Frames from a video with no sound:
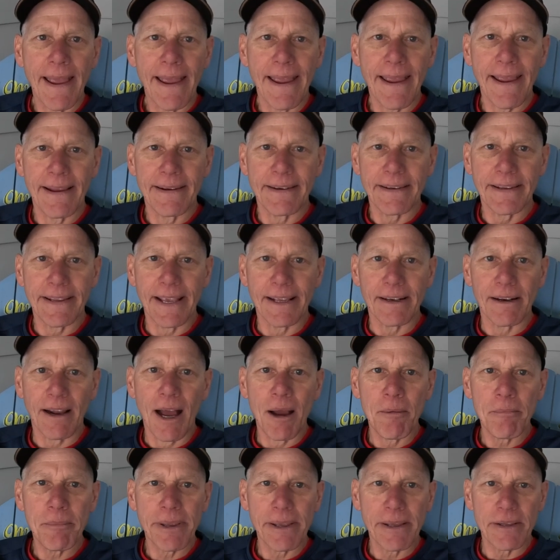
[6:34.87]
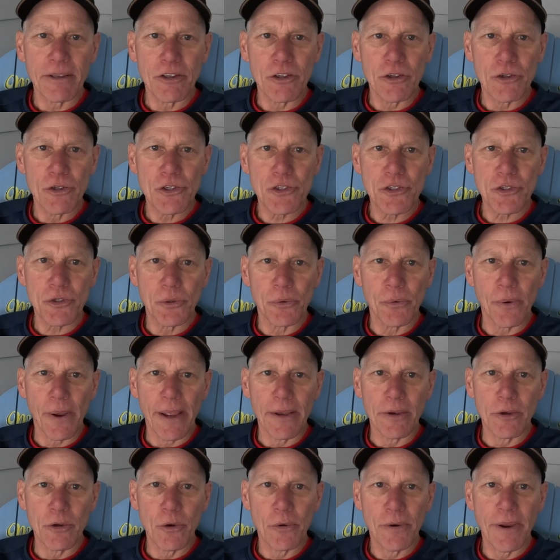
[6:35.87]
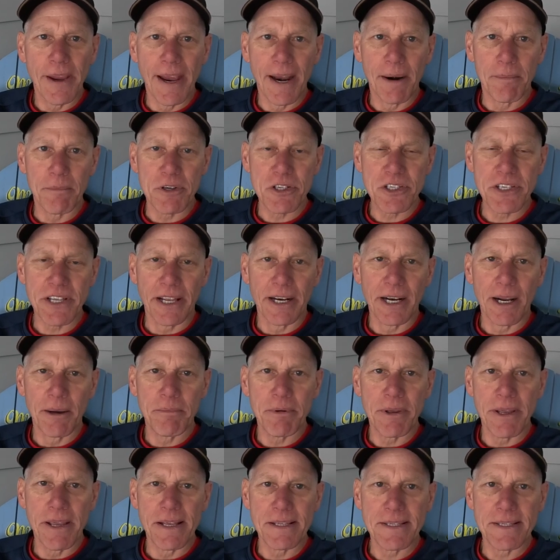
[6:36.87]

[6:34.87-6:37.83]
And again, I'm getting used to a new camera setup.